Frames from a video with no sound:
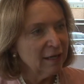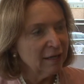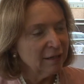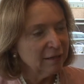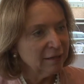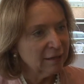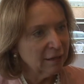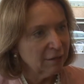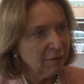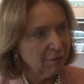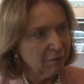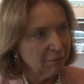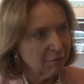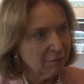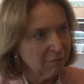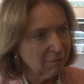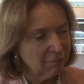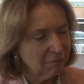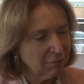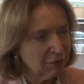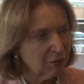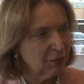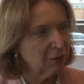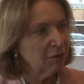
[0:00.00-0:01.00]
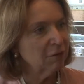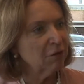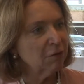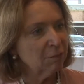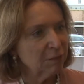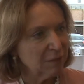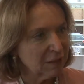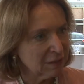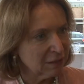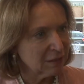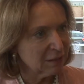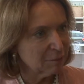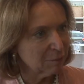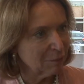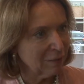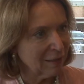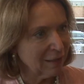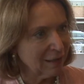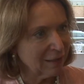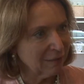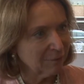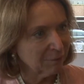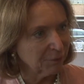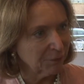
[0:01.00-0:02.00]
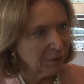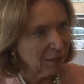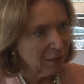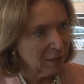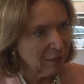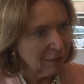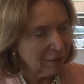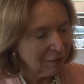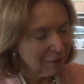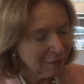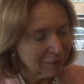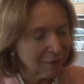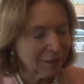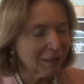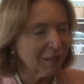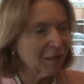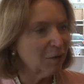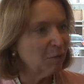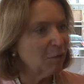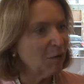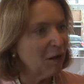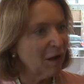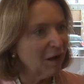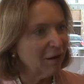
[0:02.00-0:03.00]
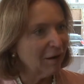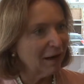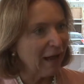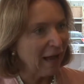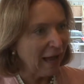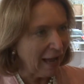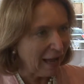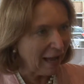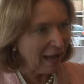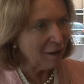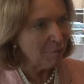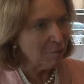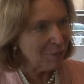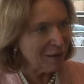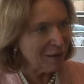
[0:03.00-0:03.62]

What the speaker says: So do your business plan. Think about how